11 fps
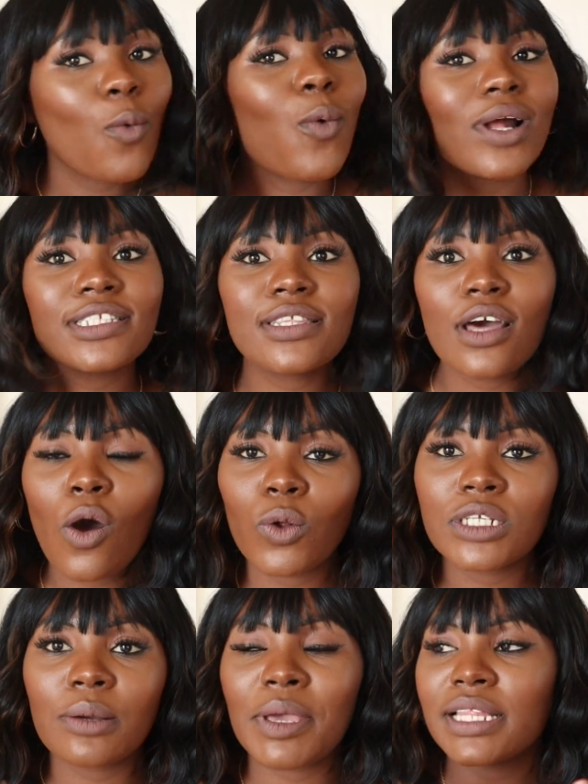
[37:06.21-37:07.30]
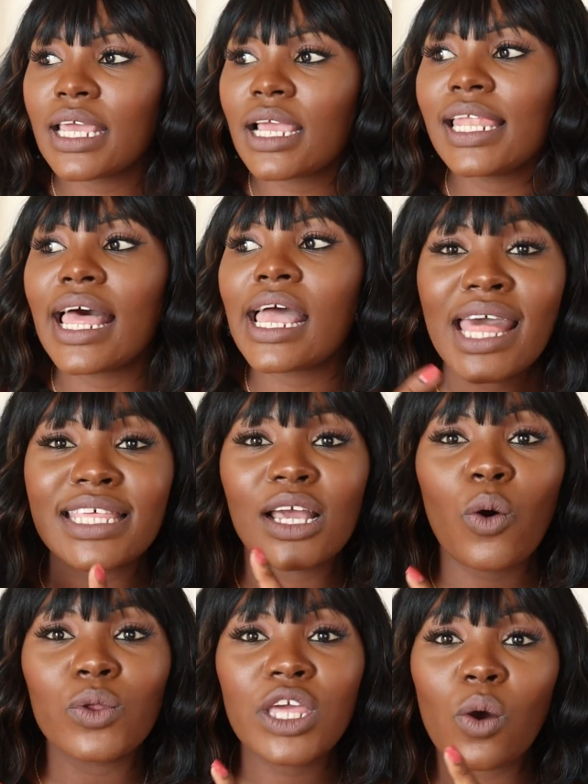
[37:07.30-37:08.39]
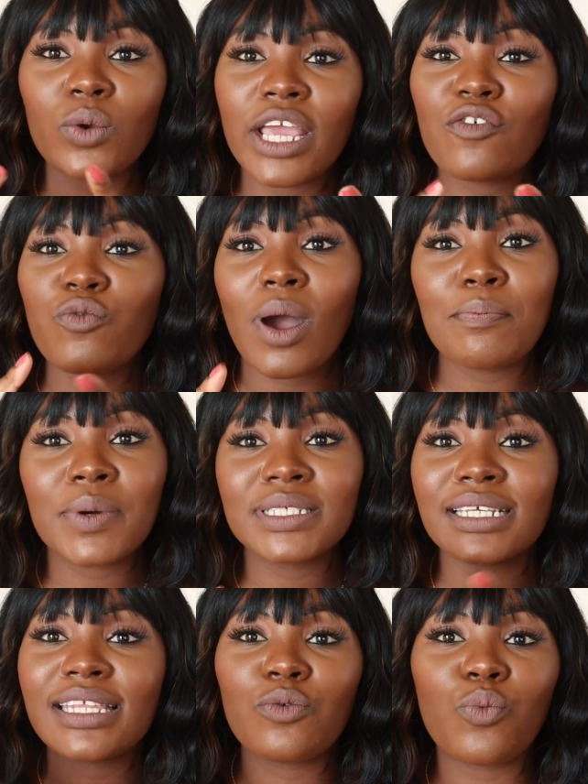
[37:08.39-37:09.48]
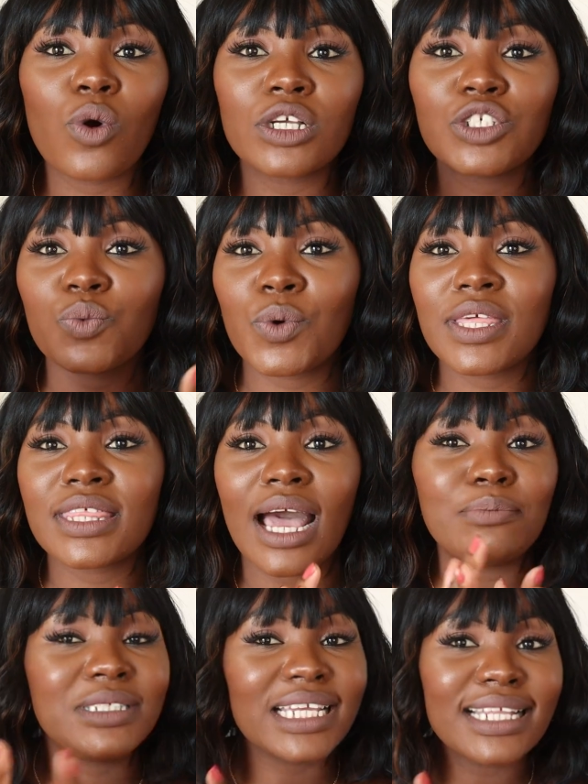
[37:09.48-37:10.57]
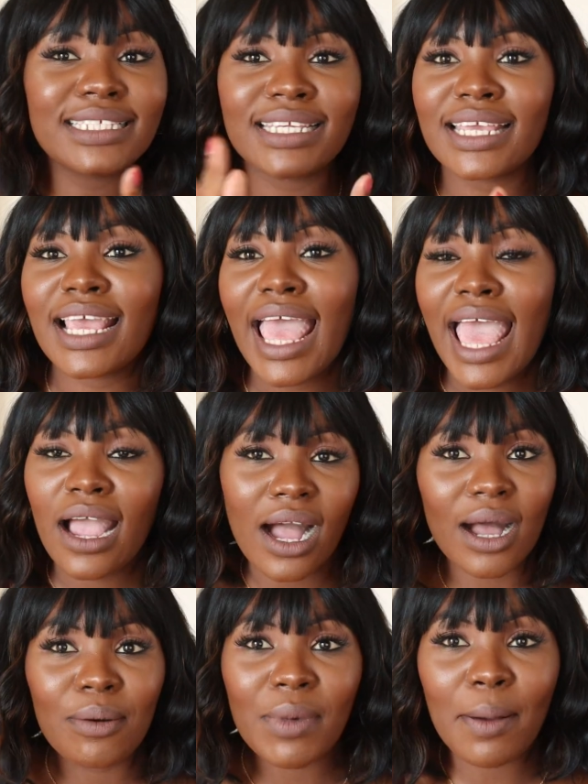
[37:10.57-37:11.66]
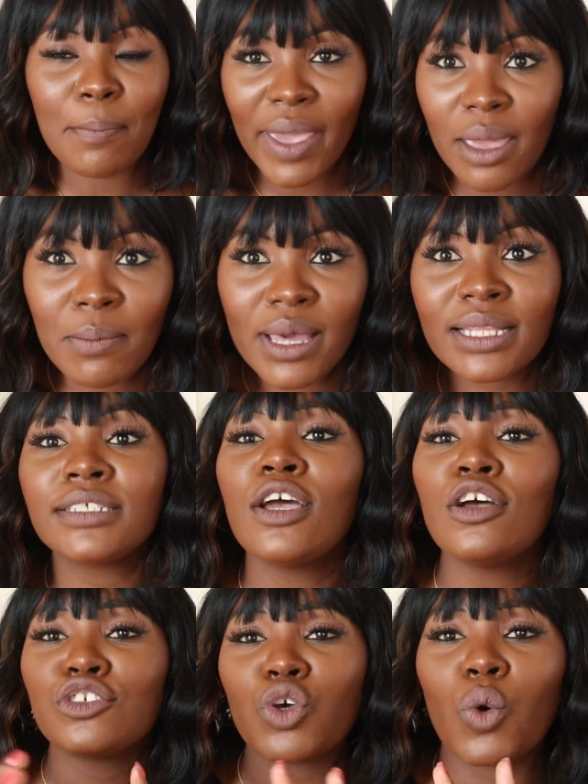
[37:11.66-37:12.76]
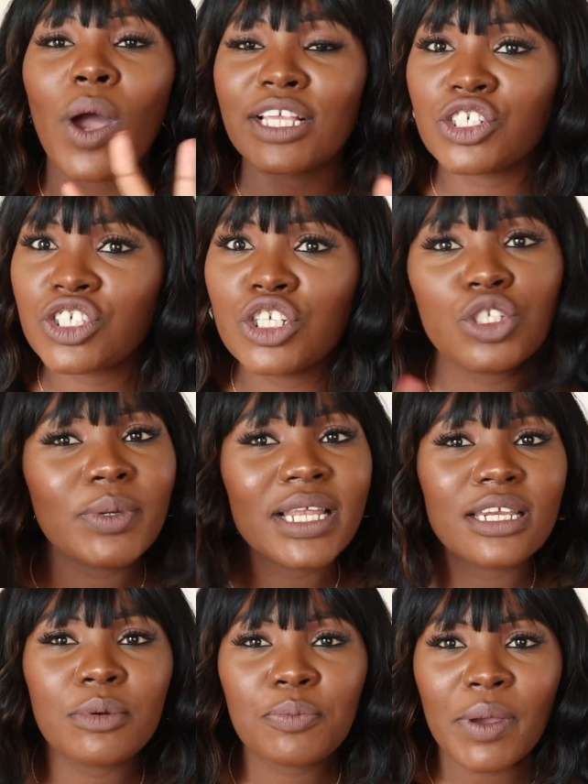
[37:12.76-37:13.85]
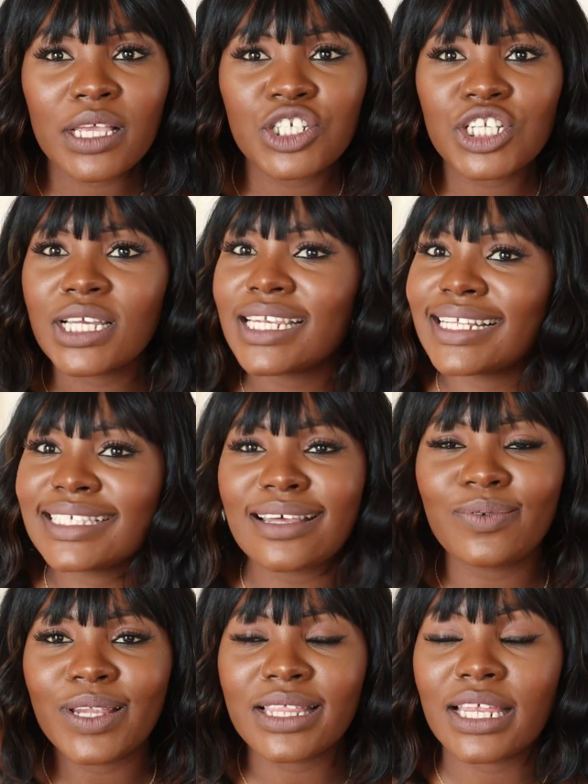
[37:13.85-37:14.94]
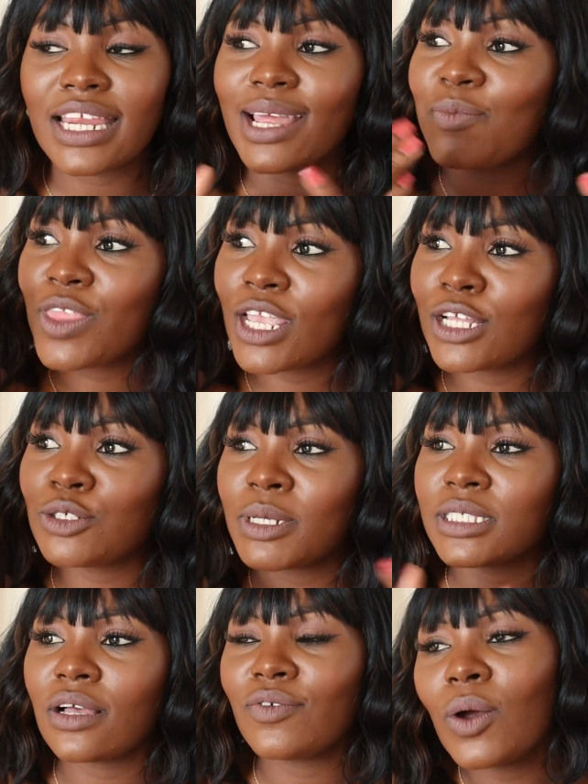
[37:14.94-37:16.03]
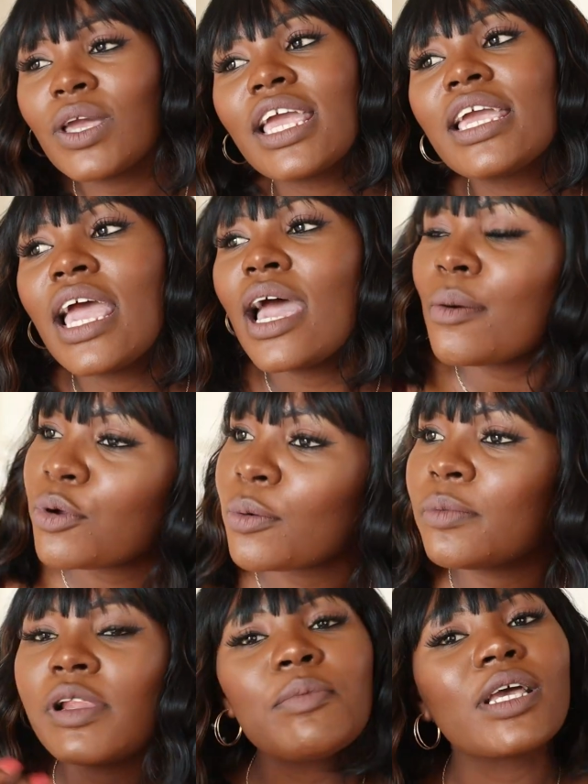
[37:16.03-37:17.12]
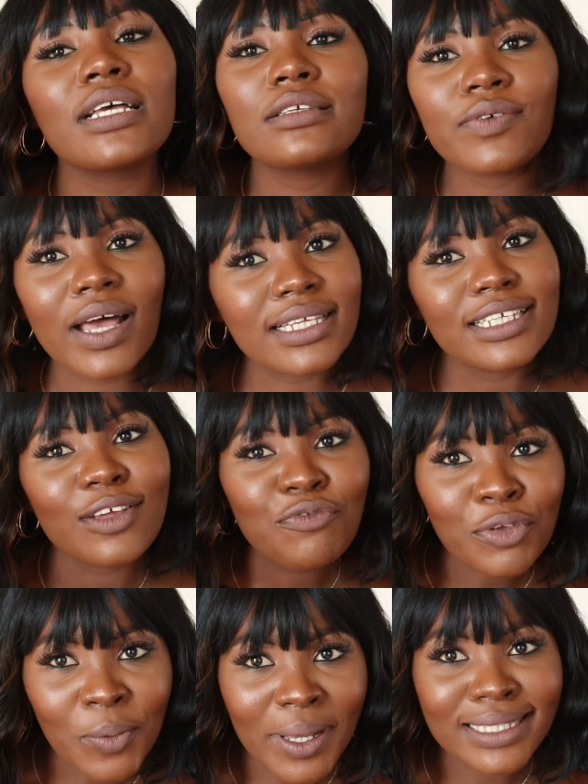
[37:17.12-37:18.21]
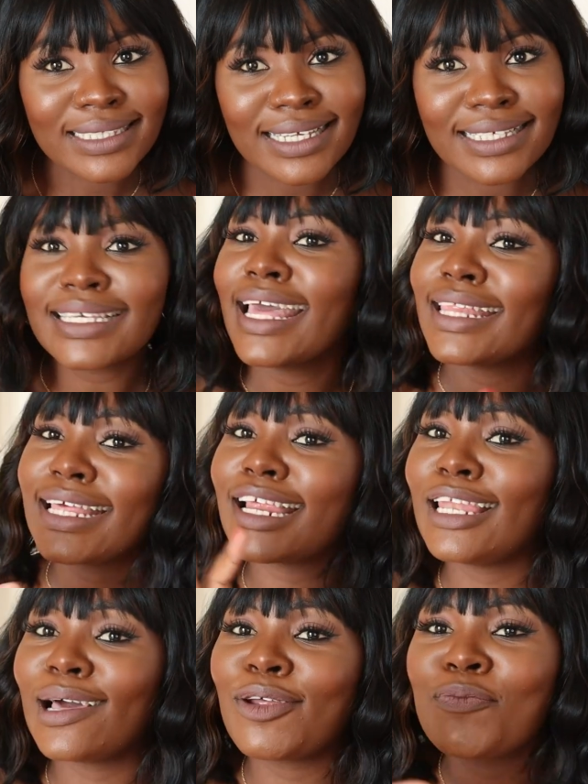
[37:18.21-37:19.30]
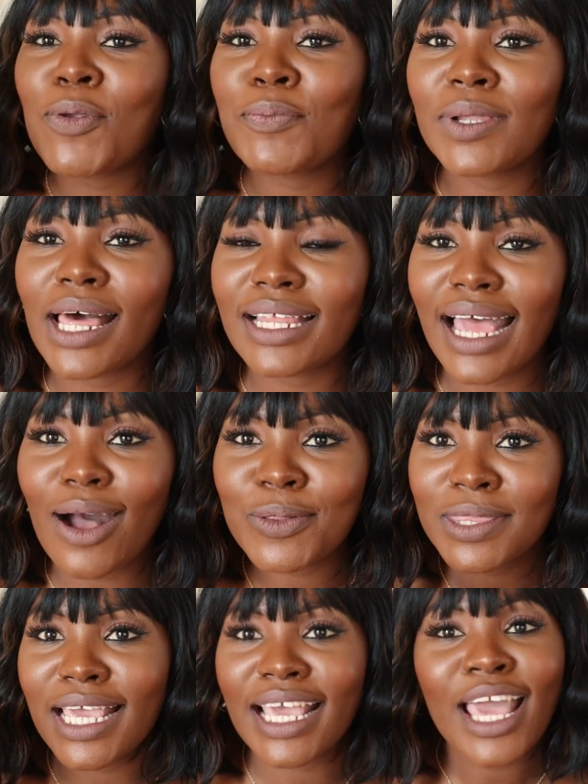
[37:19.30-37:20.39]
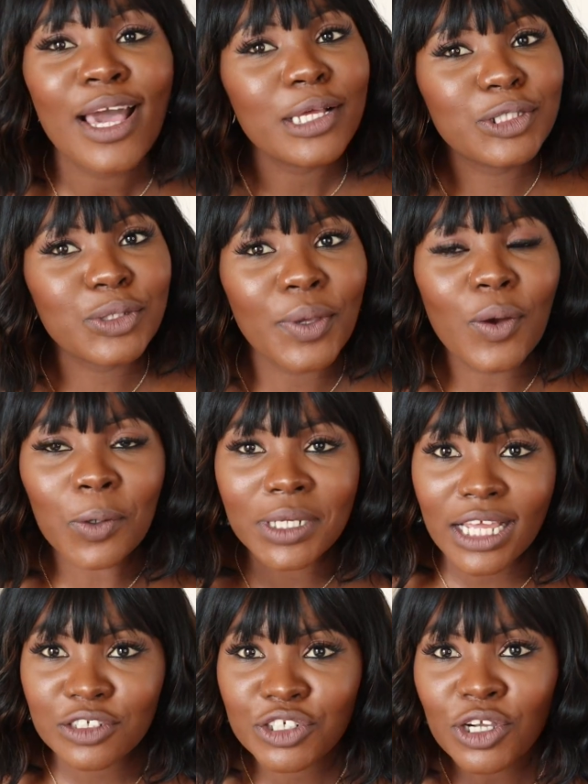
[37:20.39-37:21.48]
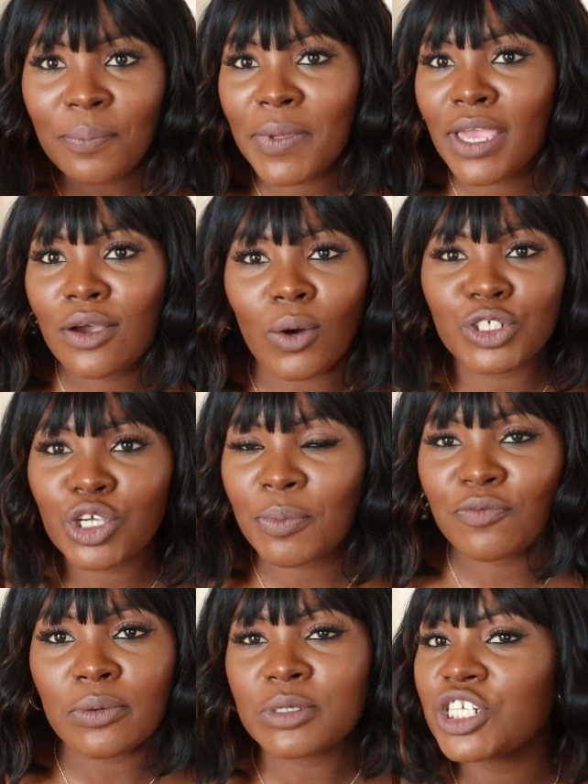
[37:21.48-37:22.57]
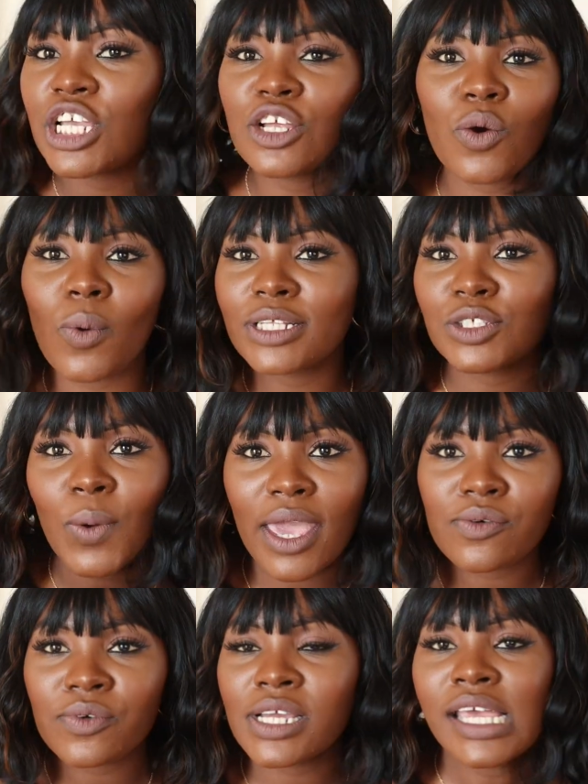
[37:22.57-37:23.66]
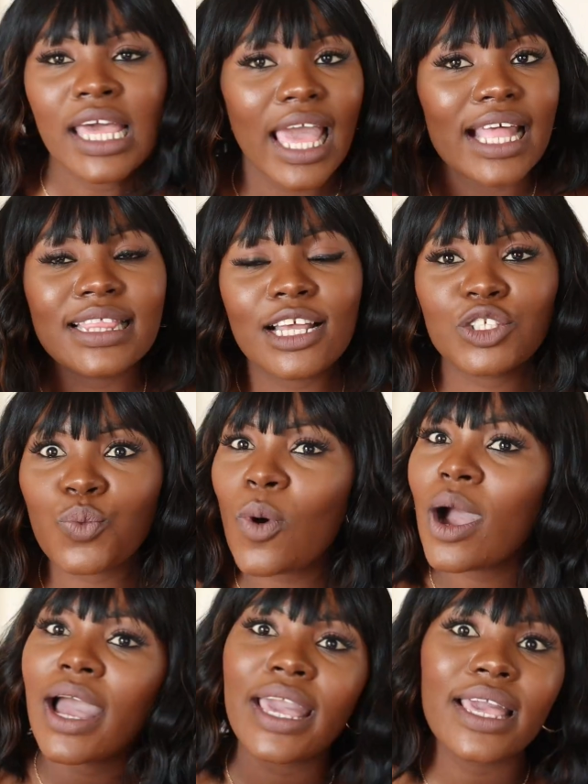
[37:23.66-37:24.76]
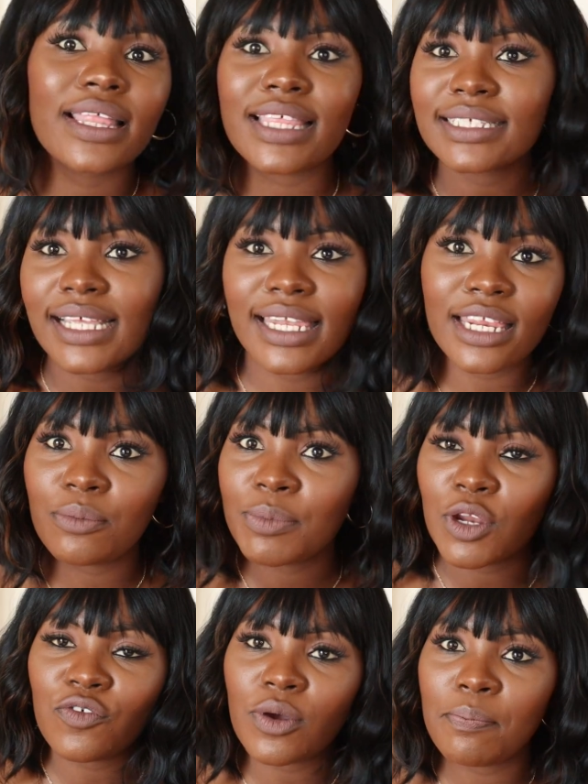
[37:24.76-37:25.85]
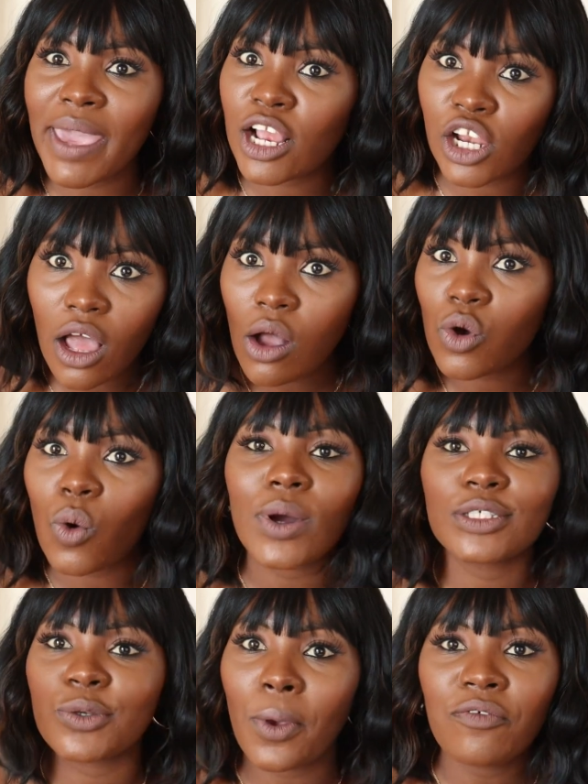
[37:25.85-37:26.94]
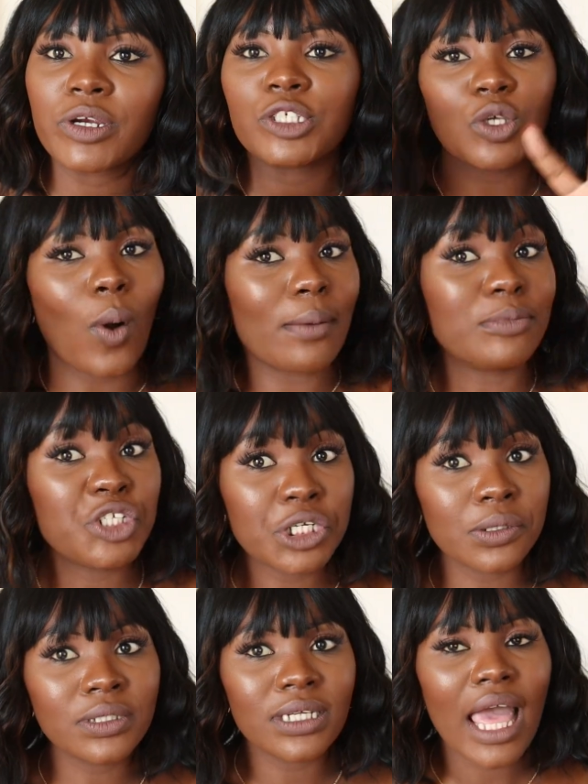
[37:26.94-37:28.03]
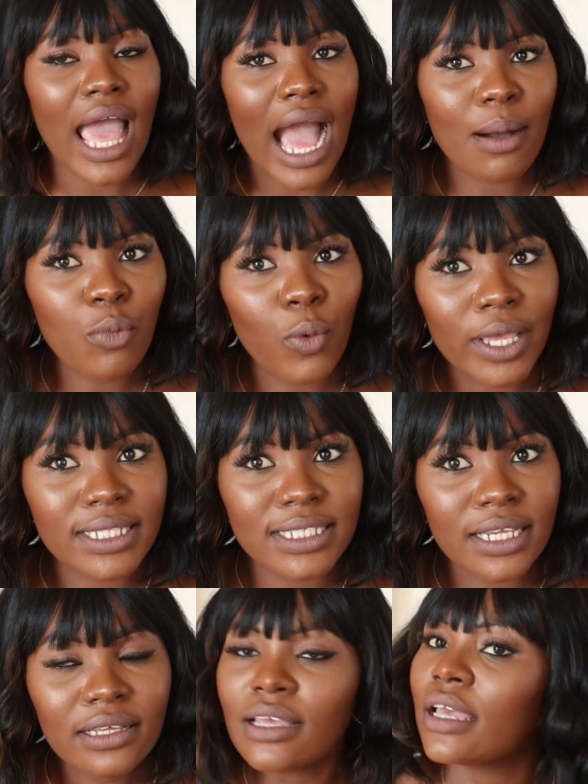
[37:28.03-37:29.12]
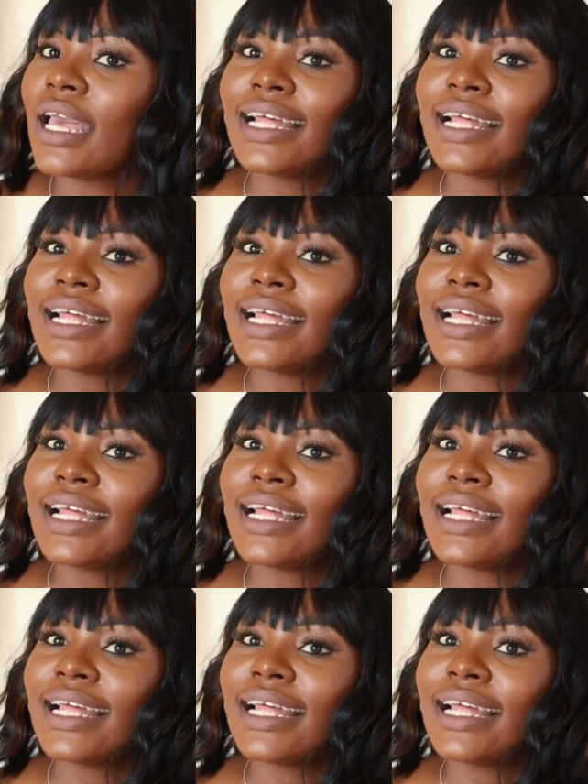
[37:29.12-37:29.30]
What's the hold up? And they only have one person that works with updating payment, so I just need to be a little bit patient and stuff like that. And I'm thinking to myself, okay, probably because of us influencers, that a lot of people are out there doing online shopping or shopping from Shein or whatsoever, and that's why there's a little bit of a backlog or whatsoever. So I'm chilled, I'm waiting.